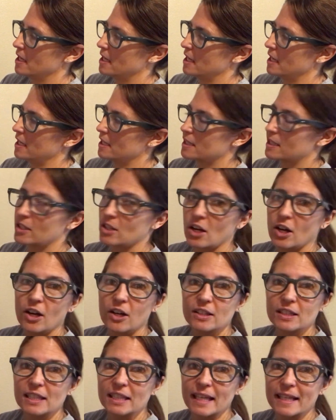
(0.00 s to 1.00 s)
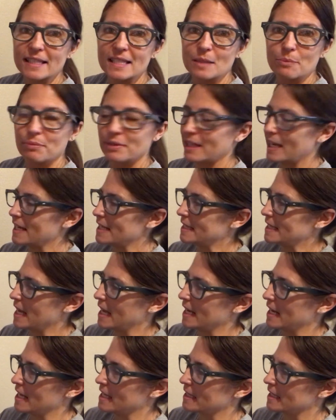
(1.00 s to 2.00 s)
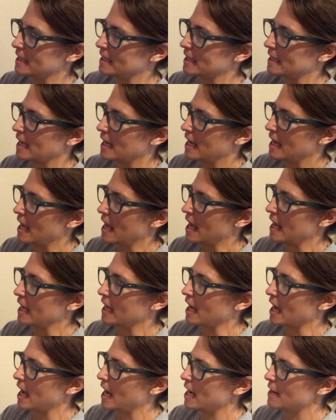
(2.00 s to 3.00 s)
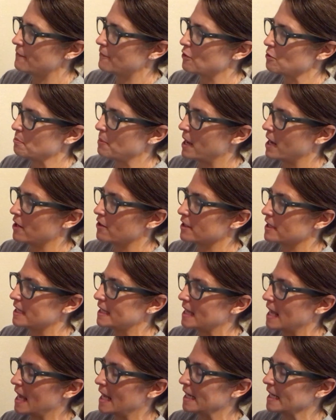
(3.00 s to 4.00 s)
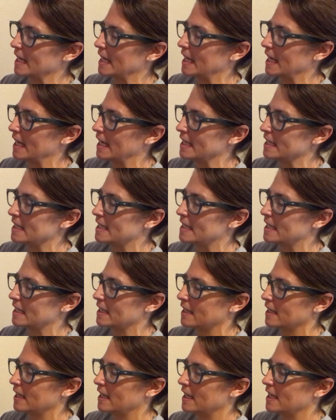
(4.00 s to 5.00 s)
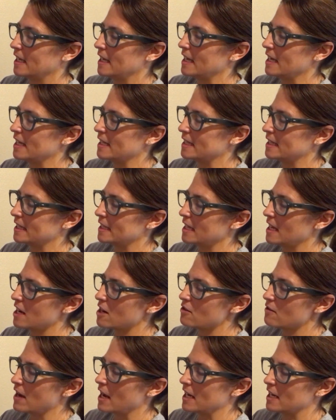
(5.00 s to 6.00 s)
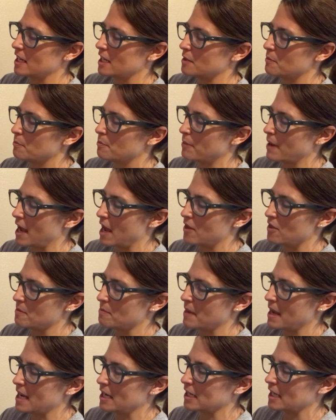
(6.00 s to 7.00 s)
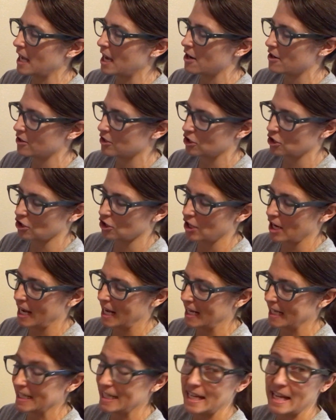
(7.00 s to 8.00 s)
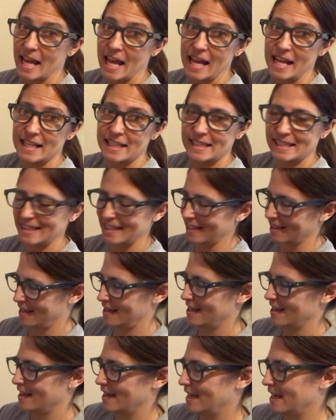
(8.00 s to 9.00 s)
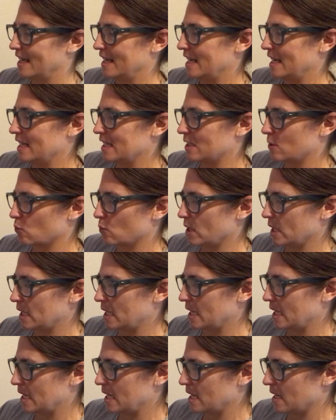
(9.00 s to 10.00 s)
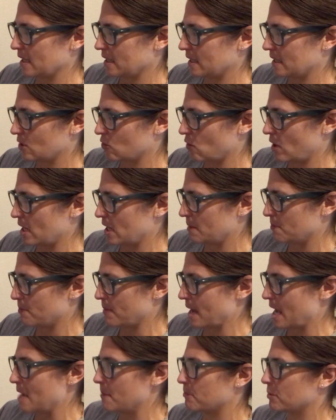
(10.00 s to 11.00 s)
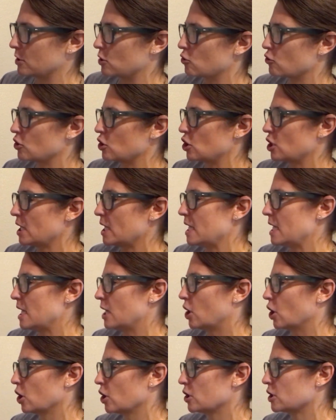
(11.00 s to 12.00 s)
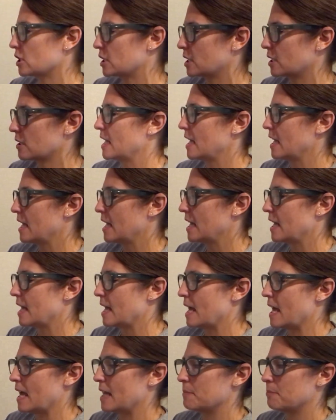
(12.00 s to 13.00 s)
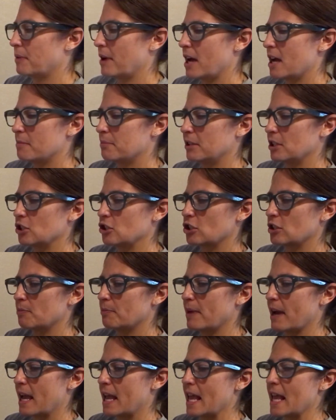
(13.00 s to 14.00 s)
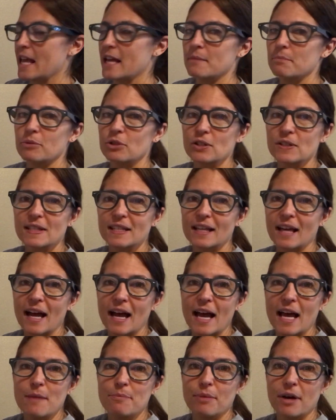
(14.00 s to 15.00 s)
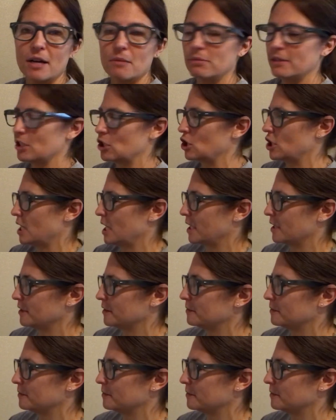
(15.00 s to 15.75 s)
It's called Let's Play Tennis, a guide for parents and kids. It's narrated by the main character, Andy Ace. It's written and illustrated by Patricia Egert and published by Amber Sky Publishing.